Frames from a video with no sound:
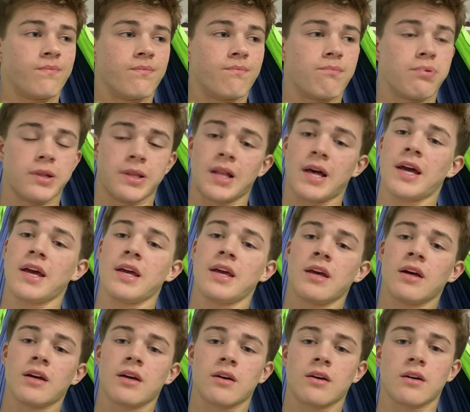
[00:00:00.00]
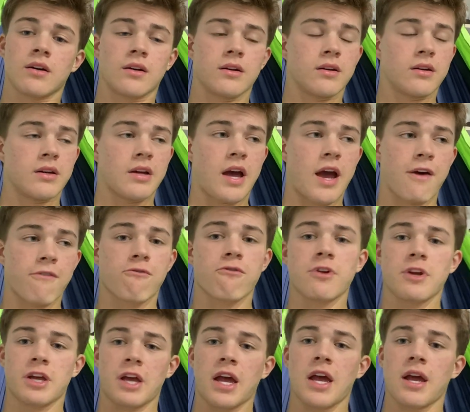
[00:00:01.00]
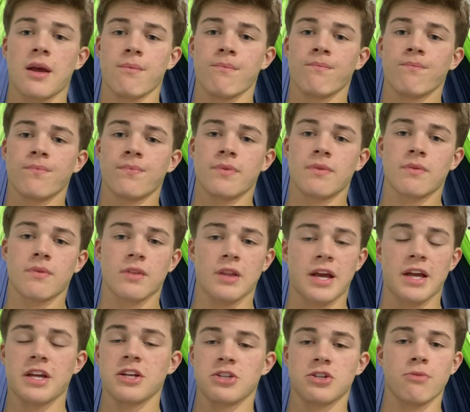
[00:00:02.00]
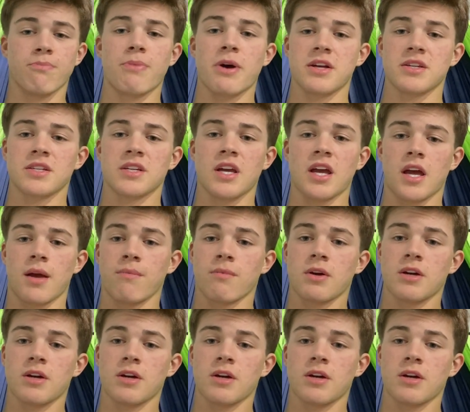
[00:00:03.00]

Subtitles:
Play every game like it's your best game,